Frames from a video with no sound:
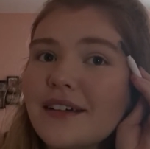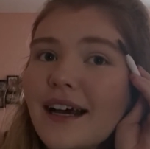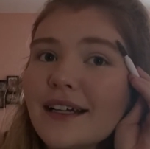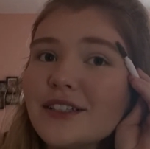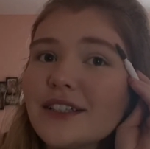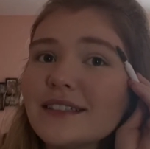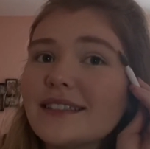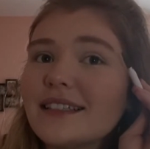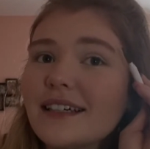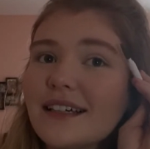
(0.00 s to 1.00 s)
I just
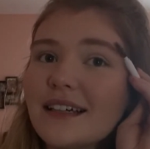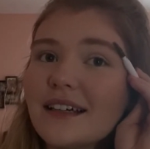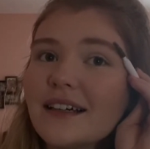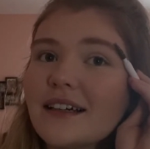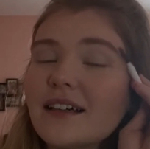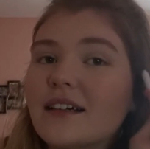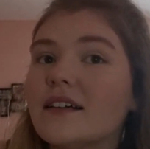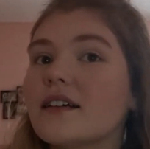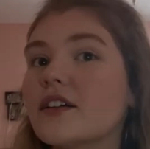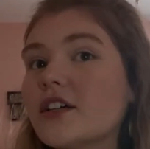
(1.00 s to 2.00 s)

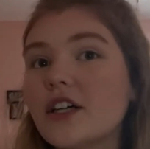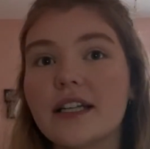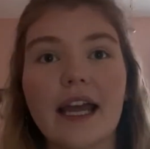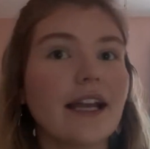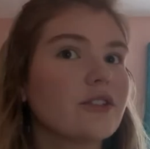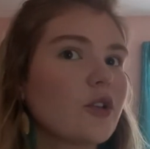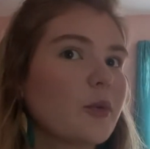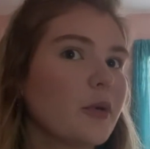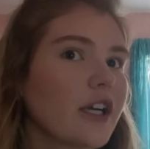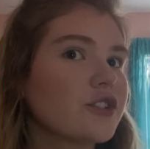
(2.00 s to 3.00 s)
couldn't handle the
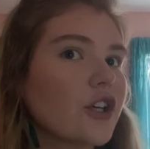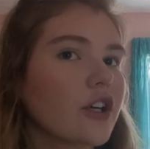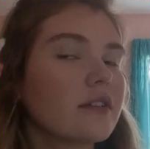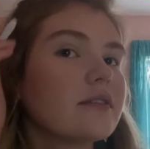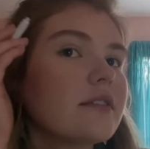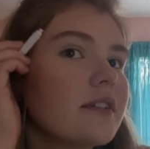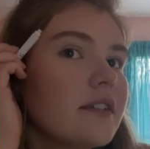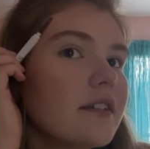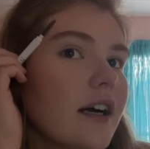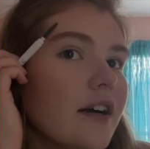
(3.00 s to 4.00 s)
pressure
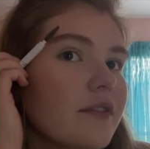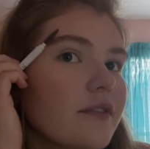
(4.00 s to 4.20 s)
of,